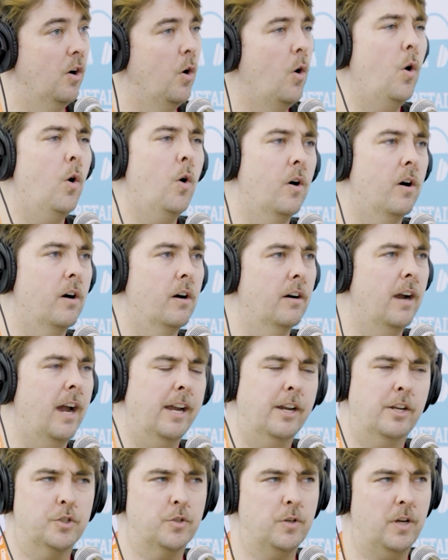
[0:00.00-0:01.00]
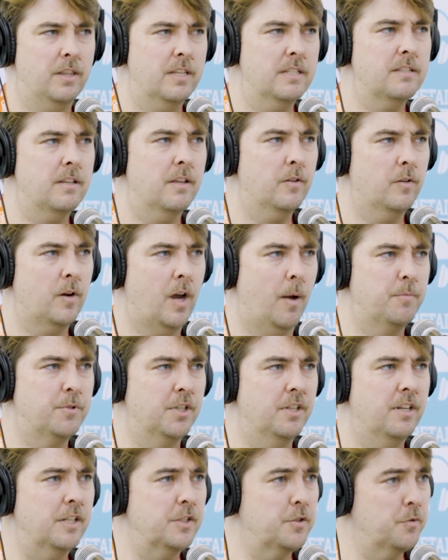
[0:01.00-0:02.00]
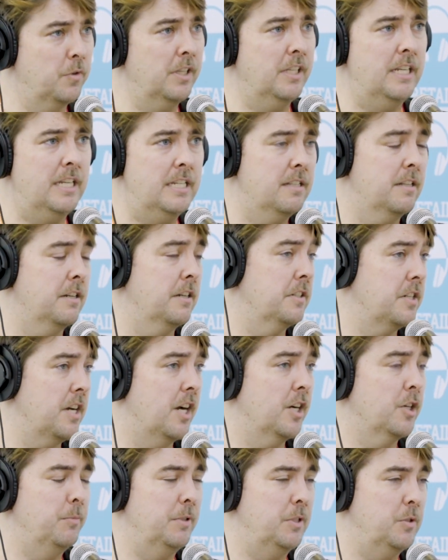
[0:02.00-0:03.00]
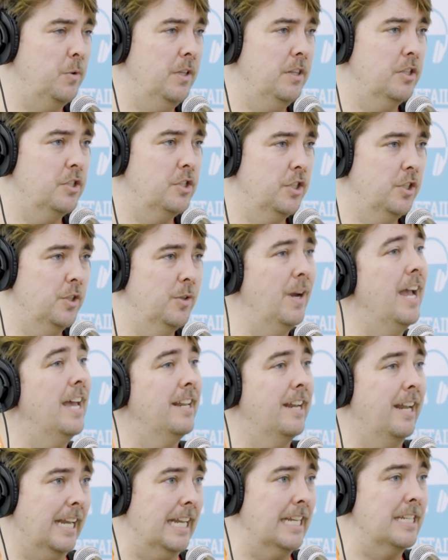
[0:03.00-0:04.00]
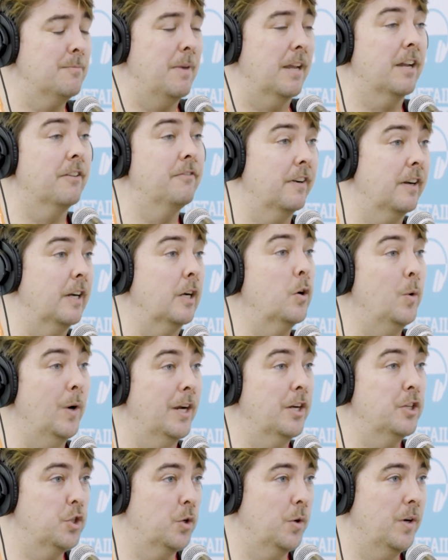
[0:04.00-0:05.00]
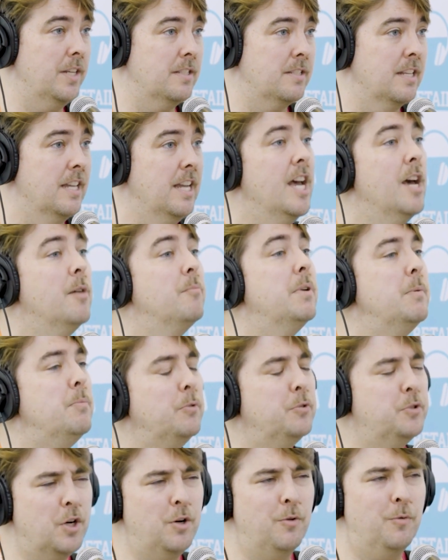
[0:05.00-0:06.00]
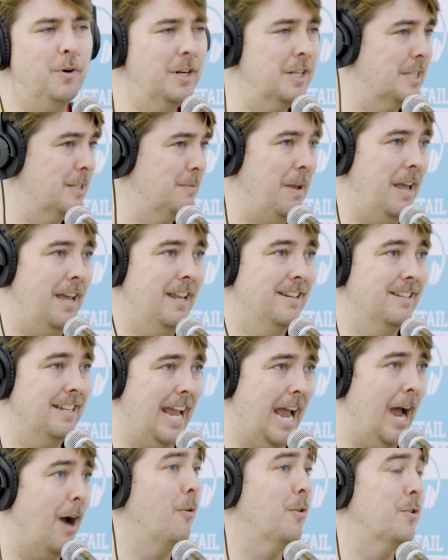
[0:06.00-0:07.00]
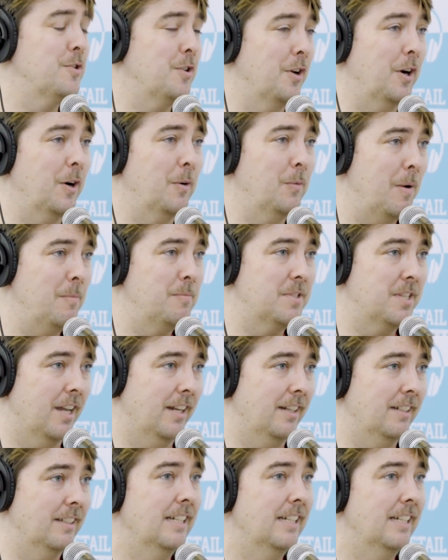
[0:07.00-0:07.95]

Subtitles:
Or I could try this other option, and it's really easy to toggle between the two, and I get to make a very quick choice. People don't want to spend hours on our website.